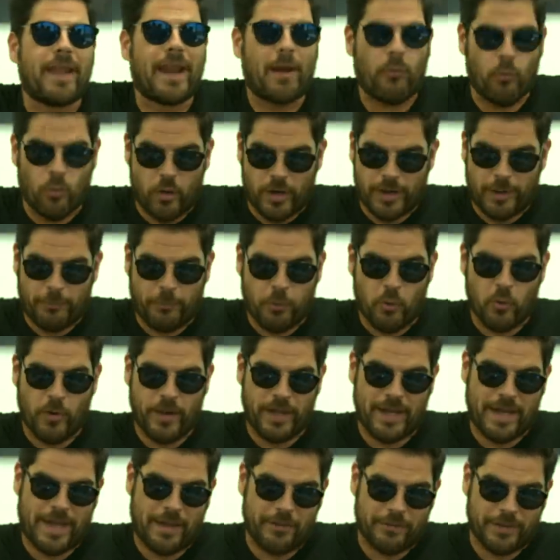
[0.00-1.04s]
that I want to
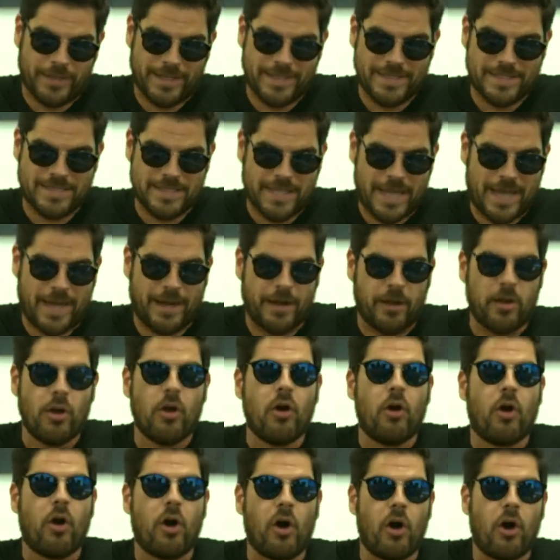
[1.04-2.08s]
point out is that
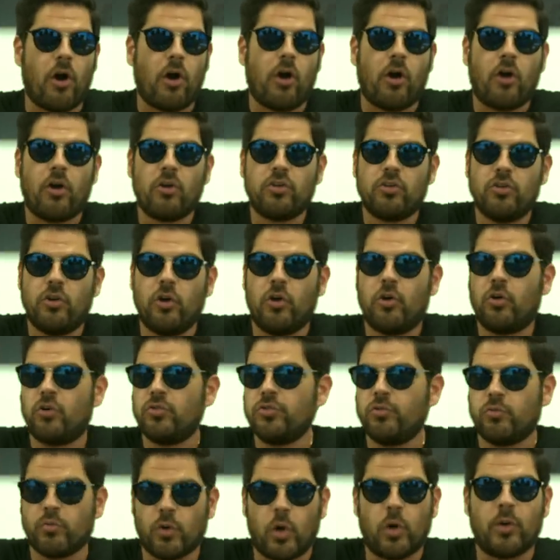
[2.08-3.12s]
all
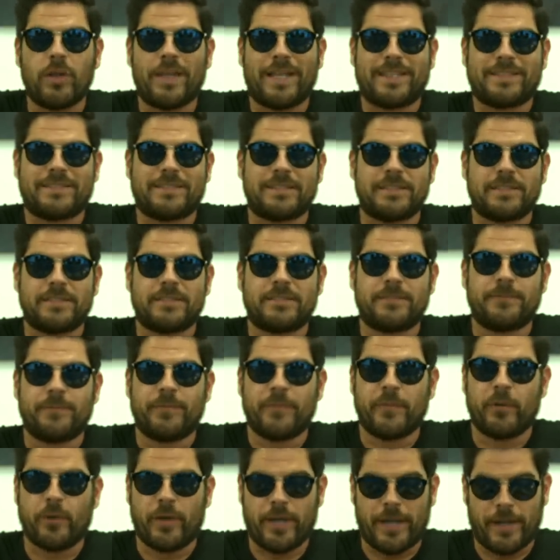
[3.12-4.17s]
gold Rolexes,
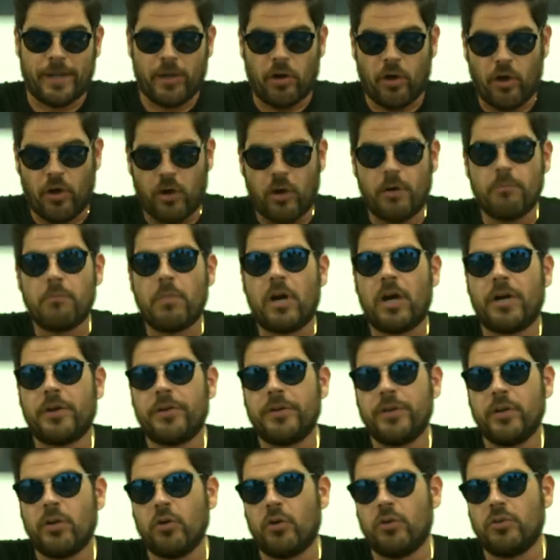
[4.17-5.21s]
okay, all
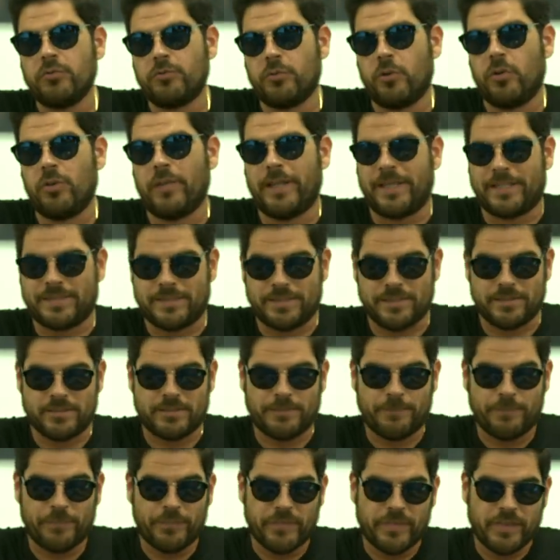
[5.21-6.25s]
modern gold Rolexes
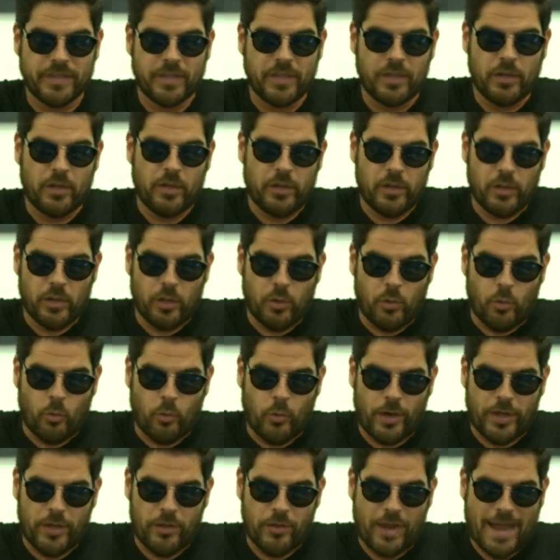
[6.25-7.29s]

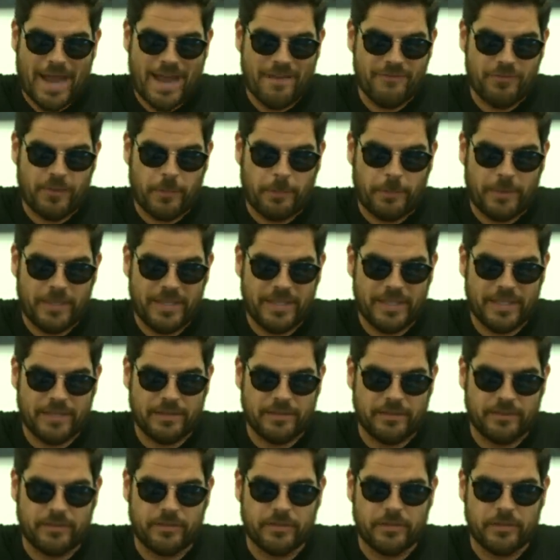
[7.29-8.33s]
when you have the
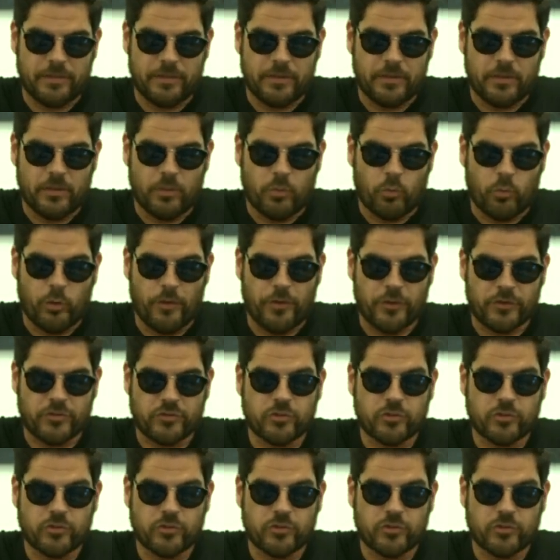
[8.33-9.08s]
pins where the